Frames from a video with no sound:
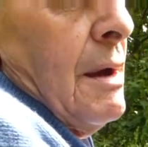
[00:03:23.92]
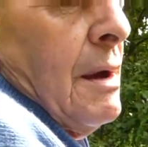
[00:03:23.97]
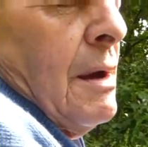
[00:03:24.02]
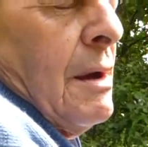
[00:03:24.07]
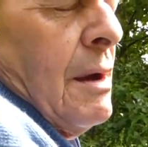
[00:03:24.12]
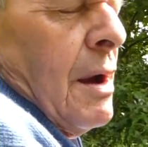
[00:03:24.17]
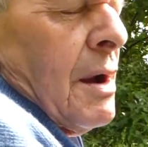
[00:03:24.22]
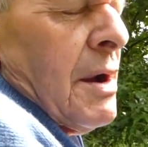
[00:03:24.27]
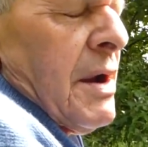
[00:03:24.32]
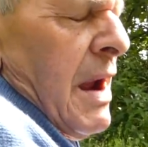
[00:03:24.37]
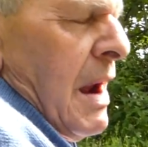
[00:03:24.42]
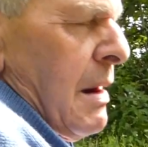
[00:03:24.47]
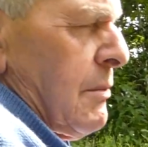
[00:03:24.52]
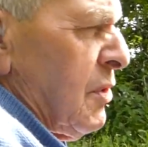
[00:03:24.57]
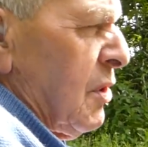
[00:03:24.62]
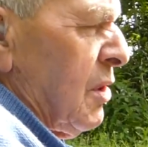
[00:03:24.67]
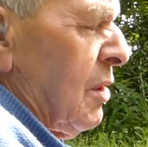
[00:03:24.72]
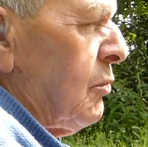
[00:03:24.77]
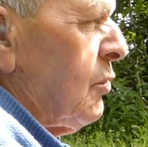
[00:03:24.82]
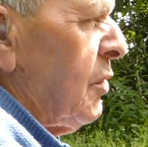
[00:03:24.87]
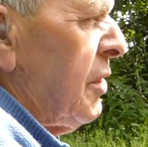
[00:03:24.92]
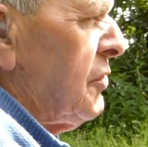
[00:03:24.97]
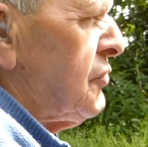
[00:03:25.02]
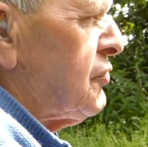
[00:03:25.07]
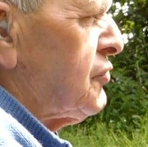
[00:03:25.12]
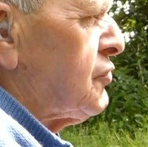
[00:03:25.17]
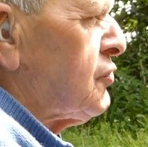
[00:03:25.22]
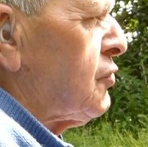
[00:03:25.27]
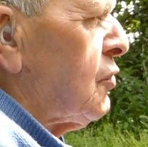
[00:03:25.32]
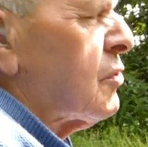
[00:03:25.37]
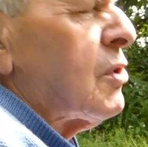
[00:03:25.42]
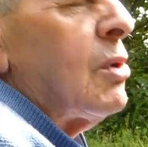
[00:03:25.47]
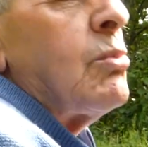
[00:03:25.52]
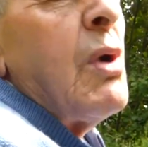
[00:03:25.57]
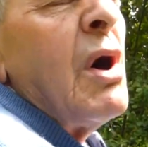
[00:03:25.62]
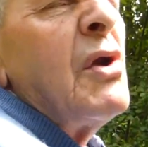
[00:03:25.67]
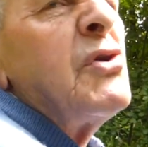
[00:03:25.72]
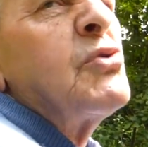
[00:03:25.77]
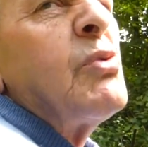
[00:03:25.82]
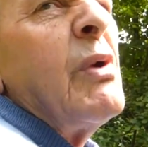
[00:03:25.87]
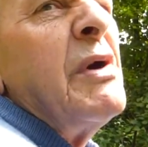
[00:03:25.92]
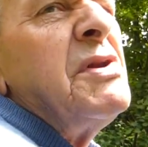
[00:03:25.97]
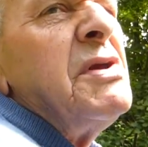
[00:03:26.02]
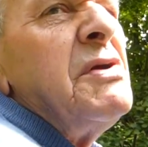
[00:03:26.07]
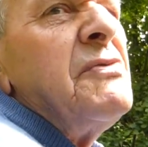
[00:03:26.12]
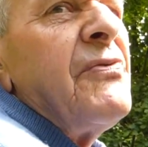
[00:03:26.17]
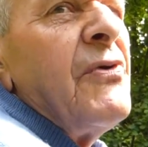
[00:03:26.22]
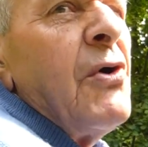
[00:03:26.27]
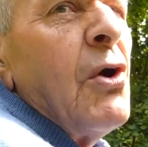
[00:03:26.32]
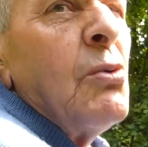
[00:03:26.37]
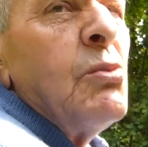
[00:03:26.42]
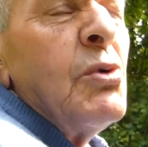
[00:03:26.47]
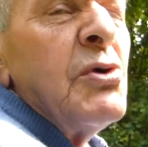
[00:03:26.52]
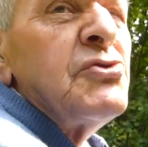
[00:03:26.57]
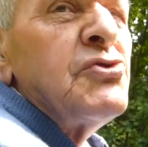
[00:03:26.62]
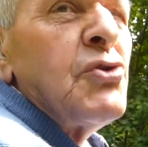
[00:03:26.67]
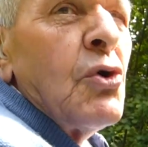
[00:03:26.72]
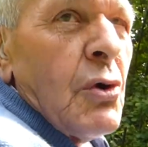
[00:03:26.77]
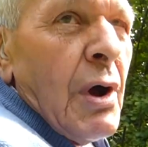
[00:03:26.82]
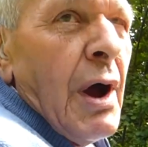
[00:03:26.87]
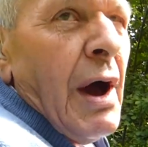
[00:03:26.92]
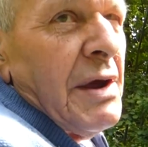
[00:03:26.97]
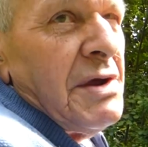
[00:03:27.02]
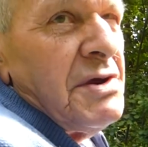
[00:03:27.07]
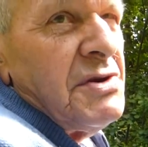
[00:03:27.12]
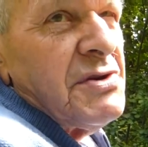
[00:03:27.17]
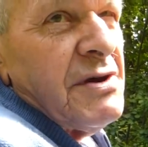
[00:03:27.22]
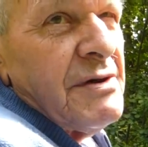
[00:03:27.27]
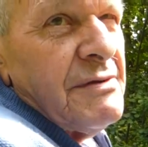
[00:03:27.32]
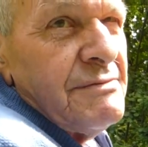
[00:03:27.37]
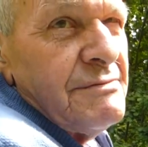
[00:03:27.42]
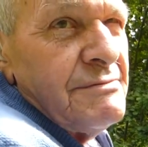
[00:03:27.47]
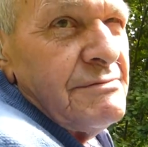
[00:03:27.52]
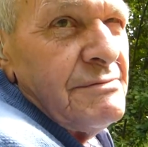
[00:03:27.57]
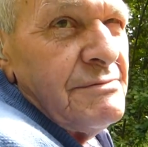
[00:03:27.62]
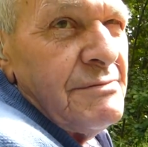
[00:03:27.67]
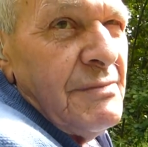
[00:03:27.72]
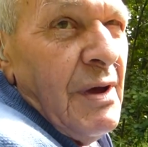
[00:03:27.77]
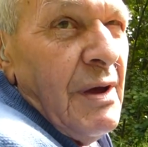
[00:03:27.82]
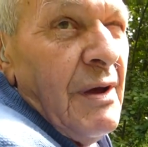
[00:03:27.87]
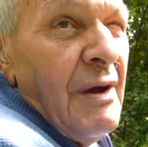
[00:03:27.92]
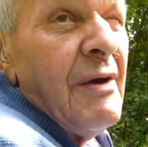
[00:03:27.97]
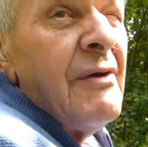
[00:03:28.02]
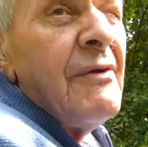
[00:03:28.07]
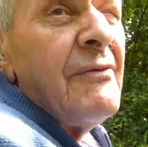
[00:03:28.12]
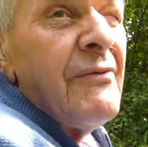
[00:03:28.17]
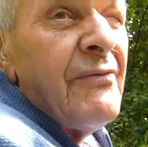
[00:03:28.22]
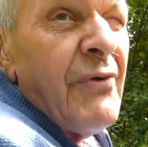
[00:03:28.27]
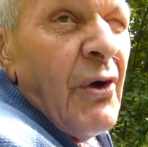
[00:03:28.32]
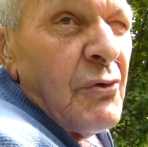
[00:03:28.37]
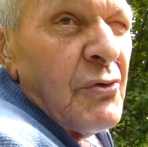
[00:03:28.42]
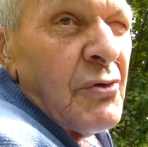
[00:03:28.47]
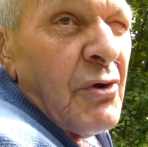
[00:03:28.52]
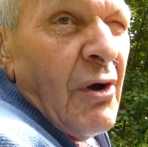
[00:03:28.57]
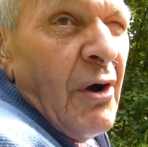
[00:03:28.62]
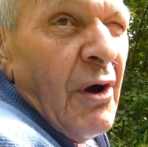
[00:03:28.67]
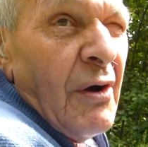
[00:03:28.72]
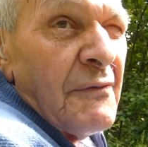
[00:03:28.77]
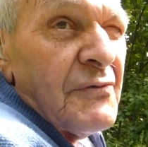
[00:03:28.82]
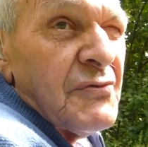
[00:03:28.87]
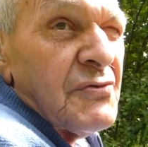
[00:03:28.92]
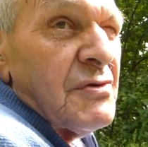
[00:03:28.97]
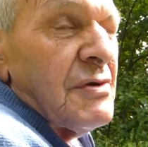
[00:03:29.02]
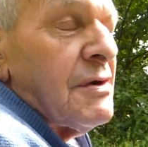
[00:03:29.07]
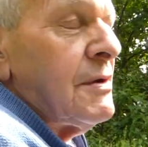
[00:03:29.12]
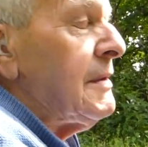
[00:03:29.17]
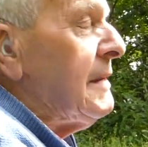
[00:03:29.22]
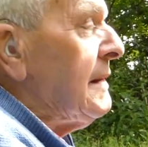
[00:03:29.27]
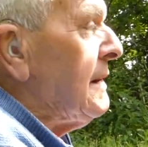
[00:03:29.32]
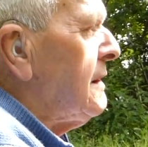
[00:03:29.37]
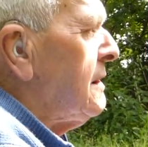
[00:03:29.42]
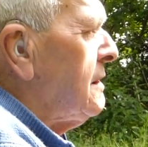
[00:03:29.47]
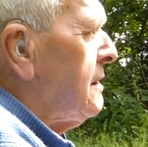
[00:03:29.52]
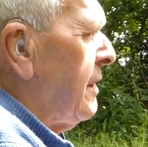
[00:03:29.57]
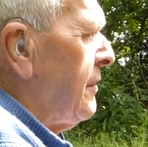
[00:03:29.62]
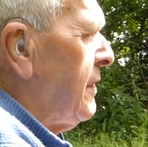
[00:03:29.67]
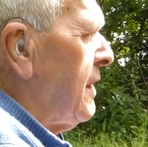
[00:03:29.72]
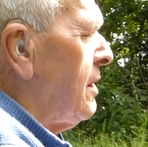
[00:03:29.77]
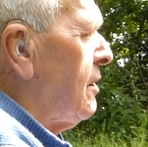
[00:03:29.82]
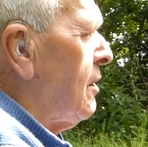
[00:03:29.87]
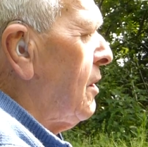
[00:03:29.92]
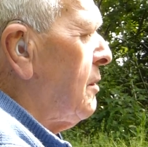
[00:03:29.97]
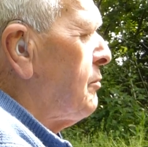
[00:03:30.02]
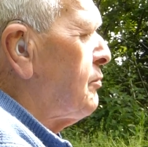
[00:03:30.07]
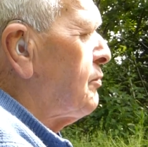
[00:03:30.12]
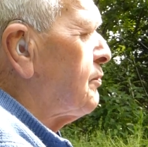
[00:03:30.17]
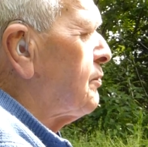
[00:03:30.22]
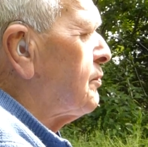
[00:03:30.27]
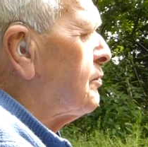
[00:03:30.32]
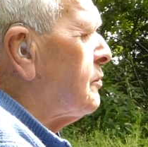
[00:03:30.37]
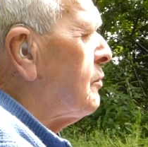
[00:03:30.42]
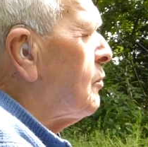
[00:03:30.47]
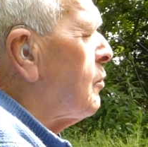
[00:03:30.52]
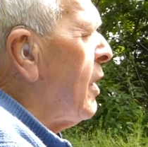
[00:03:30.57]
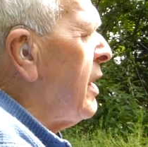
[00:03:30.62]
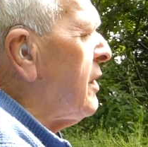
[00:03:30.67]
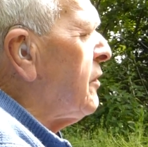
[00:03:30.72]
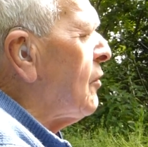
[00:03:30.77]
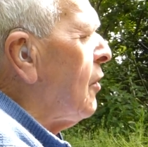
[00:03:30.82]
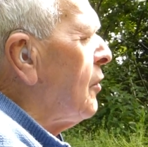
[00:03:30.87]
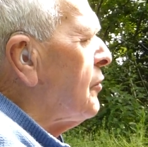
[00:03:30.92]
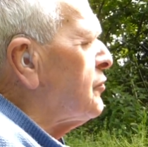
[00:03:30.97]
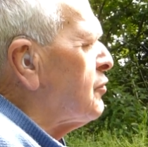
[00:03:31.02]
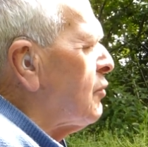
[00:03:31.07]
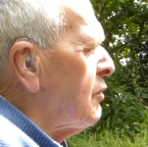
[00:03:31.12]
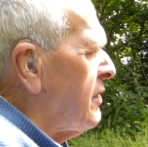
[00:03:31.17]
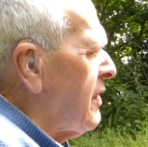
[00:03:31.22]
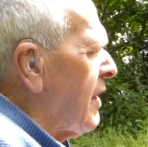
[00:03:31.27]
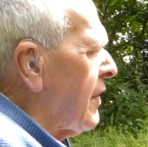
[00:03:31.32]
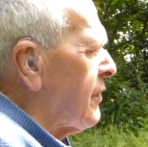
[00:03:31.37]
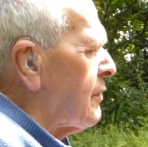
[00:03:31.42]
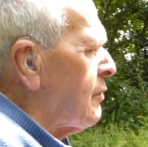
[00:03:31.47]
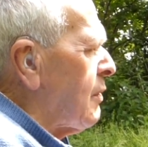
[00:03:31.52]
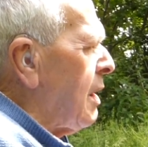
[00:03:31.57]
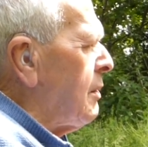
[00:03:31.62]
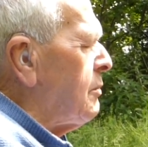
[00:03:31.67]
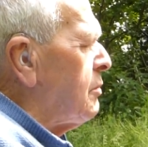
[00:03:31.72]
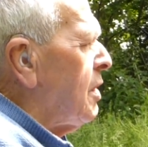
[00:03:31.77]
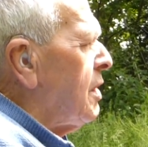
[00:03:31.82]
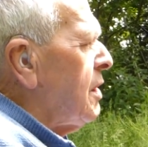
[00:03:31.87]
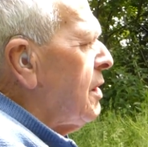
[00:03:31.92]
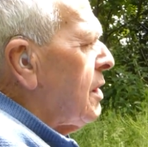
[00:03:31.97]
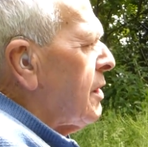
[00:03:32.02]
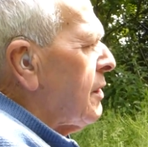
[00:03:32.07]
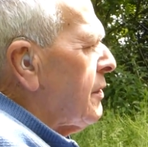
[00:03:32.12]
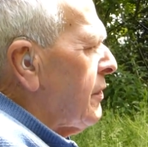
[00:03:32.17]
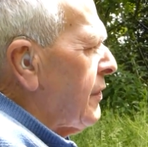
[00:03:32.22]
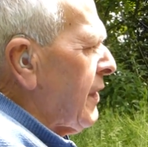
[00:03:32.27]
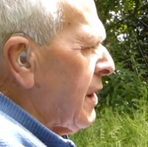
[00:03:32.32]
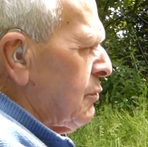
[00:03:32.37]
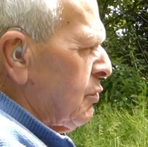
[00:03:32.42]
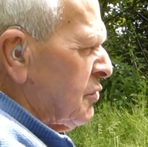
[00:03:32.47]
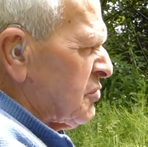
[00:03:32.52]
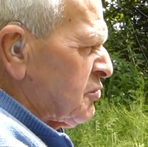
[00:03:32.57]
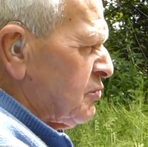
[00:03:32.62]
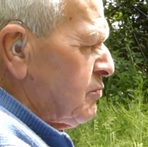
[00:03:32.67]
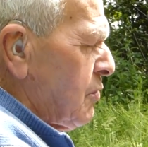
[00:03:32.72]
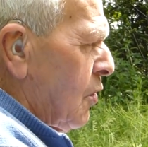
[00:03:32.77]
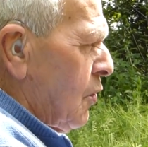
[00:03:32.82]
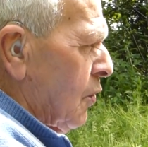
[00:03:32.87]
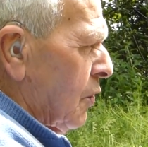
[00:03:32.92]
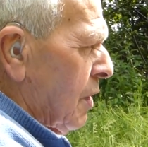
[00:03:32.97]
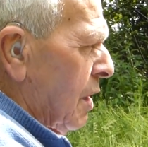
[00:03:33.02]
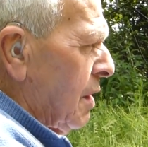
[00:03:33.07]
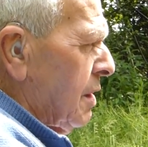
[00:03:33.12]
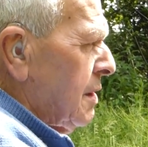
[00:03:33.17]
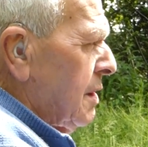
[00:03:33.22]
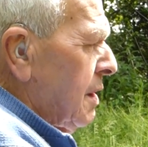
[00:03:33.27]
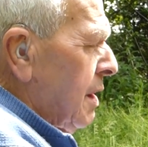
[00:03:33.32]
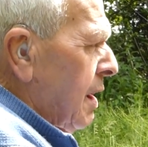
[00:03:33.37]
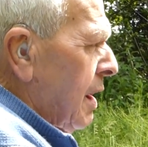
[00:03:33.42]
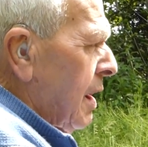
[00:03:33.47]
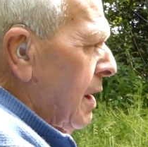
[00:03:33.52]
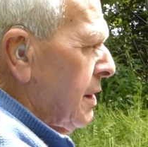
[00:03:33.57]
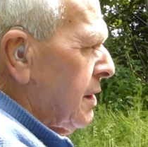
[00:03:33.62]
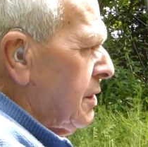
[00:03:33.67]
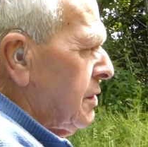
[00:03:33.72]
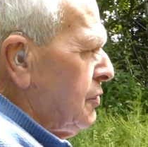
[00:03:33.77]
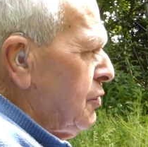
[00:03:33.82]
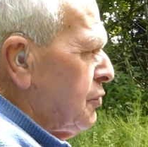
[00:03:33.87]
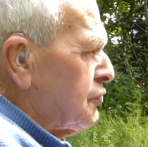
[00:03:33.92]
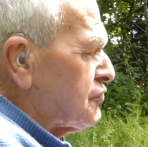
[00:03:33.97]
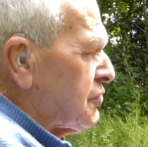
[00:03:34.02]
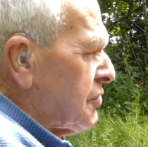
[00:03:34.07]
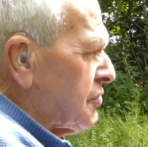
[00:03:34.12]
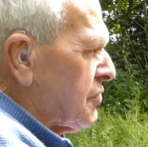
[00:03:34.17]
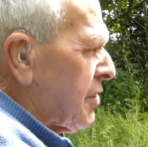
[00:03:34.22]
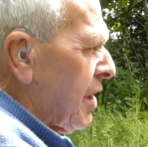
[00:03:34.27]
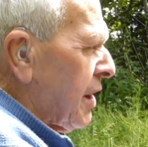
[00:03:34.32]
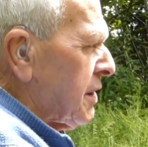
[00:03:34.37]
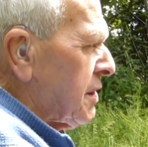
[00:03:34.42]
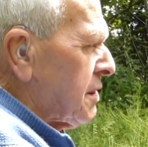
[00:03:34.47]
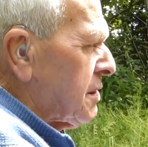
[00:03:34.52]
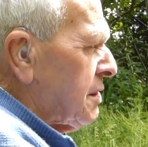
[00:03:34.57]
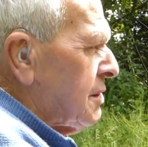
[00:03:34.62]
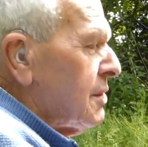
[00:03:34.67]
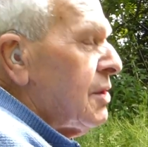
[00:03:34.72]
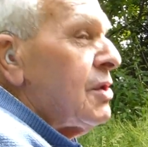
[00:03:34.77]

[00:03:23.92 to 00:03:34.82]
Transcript: a camera which took a 120 film, which took eight All right. photographs. And then I went on to another one, they were smaller, and it used to take